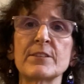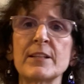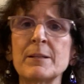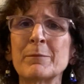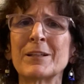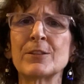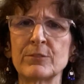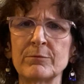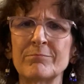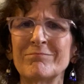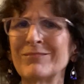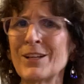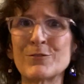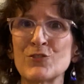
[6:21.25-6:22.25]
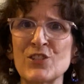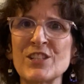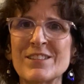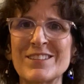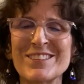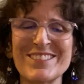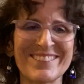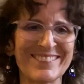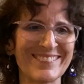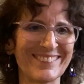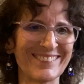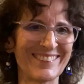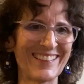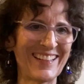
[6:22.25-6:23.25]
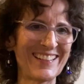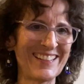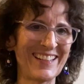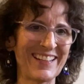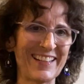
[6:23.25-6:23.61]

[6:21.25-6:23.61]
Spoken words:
anybody who loves Jesus, okay?